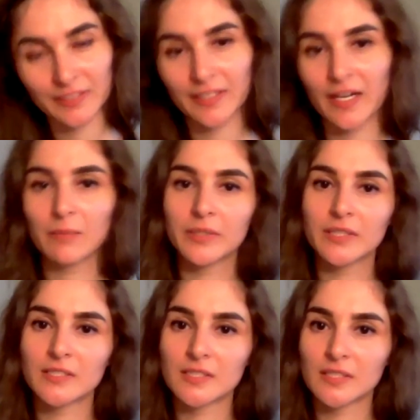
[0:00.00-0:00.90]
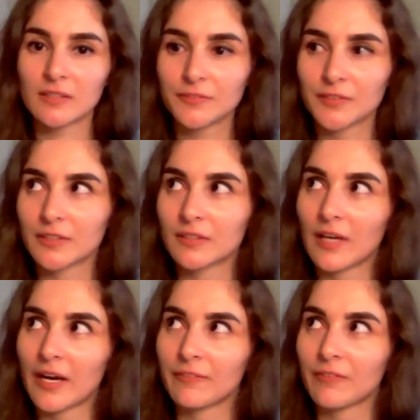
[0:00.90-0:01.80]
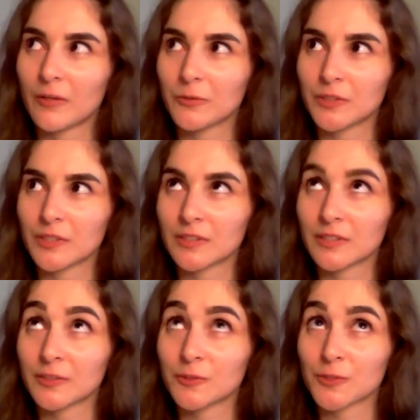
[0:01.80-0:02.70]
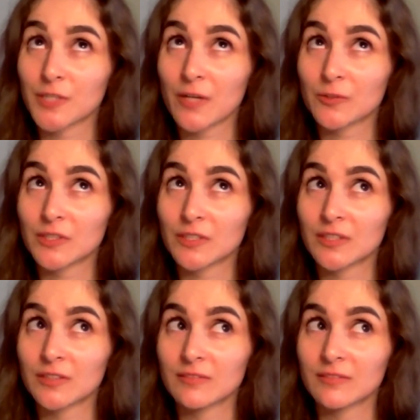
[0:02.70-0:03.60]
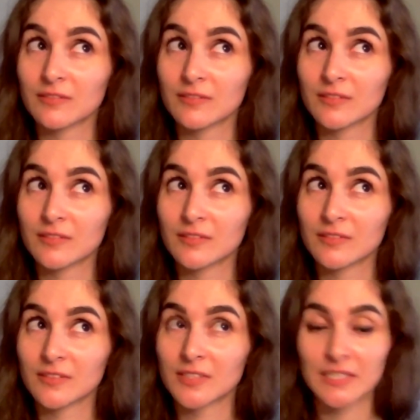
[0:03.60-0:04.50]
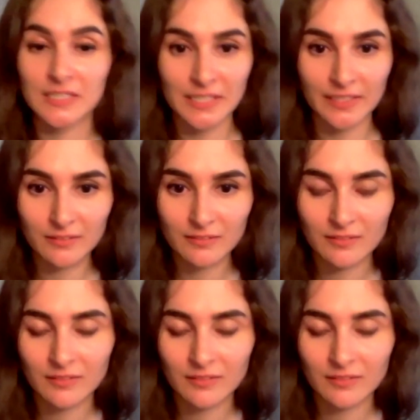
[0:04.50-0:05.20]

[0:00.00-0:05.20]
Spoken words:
the company itself, I founded it in 2016.